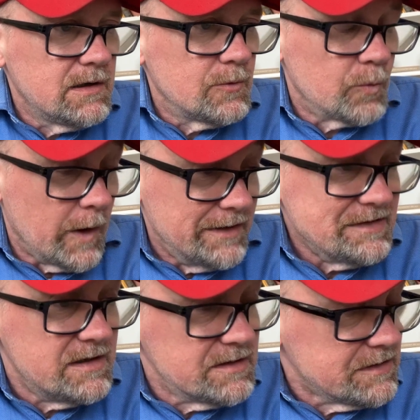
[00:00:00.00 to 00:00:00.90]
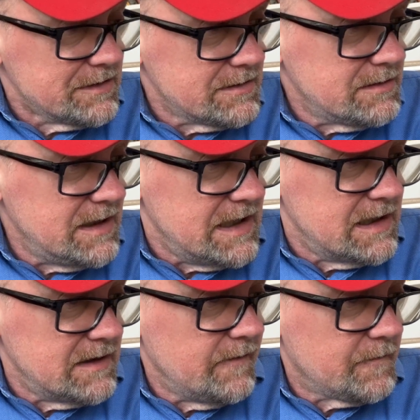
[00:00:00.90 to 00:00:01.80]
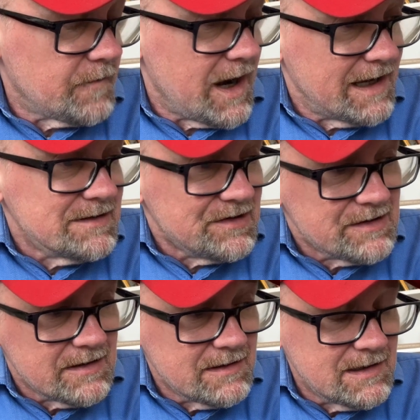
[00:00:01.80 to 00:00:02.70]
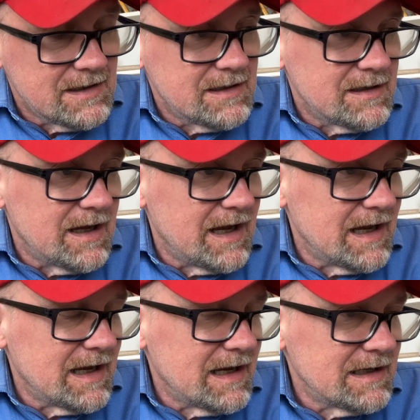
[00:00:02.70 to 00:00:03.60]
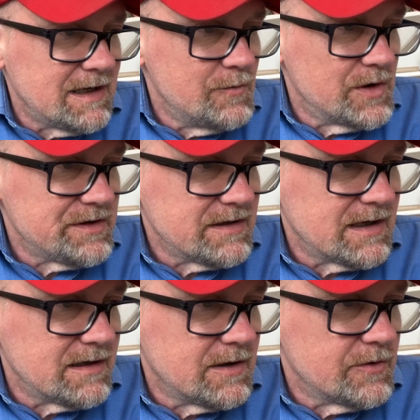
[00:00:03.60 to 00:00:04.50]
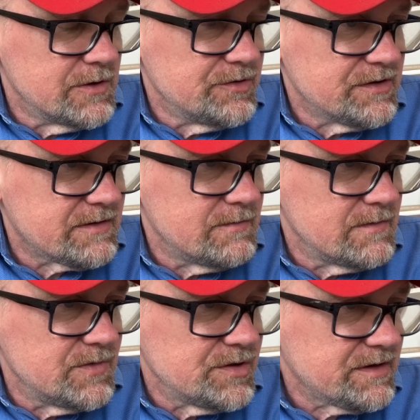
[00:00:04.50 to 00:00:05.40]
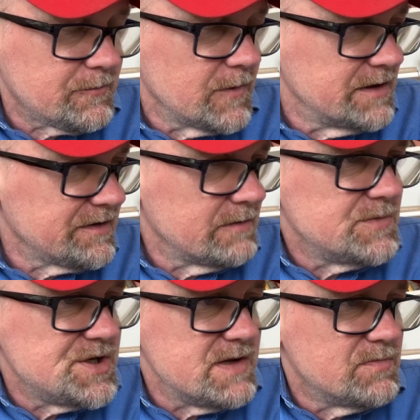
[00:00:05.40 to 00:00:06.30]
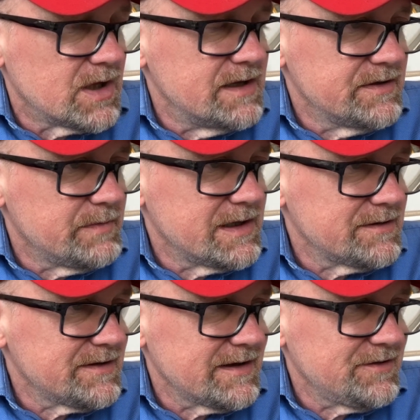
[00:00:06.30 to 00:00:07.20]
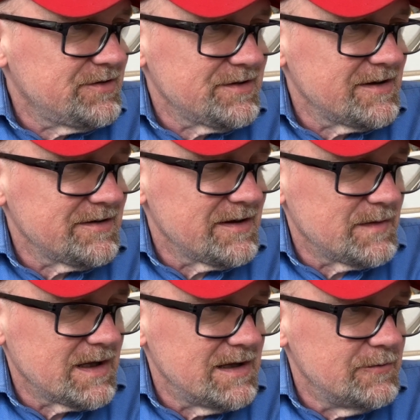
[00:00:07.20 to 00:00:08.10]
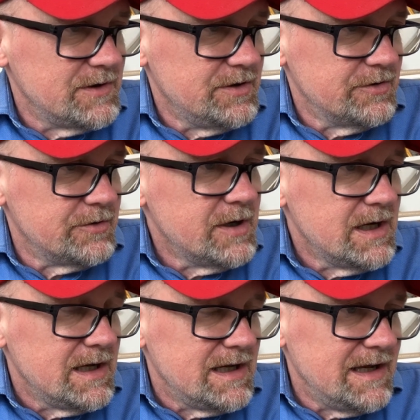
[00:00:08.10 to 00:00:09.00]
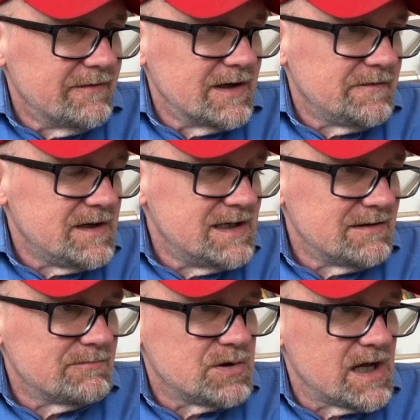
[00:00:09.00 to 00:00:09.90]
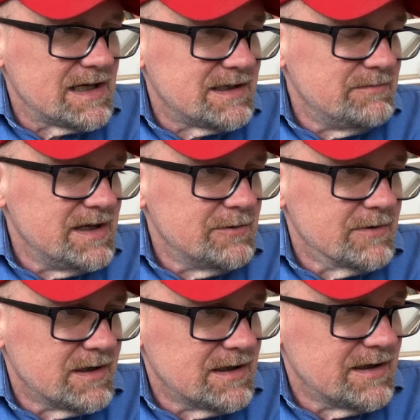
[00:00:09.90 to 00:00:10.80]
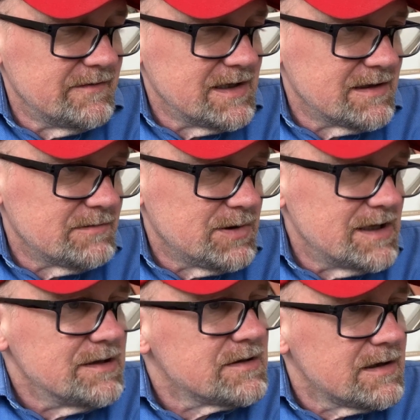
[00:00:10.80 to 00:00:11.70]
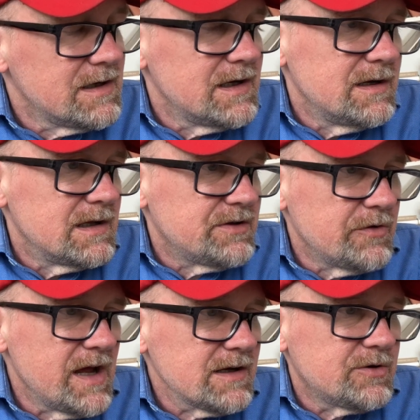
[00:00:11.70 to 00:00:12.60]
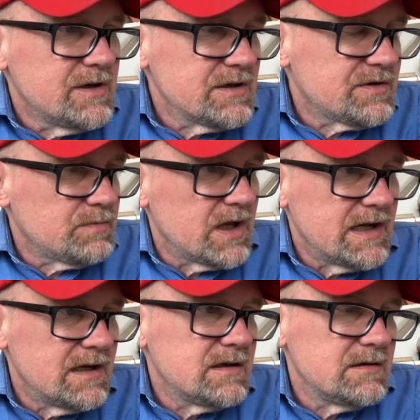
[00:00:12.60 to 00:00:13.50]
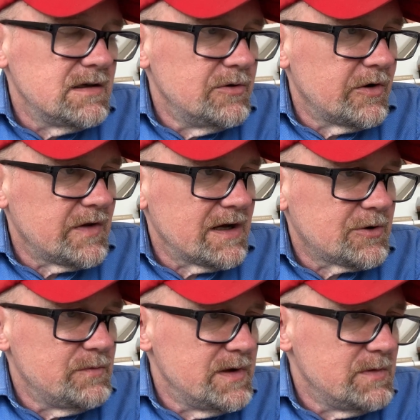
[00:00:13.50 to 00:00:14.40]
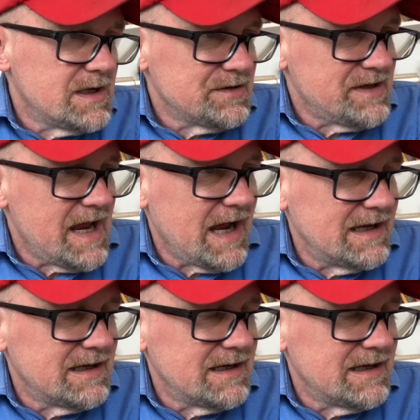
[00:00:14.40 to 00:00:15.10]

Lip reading: residence in France, and he wasn't going to go and just rent some cheap place, because that's just not something he would do, even if he didn't plan to be really living in the place. So that could explain it. You know, that could be because he had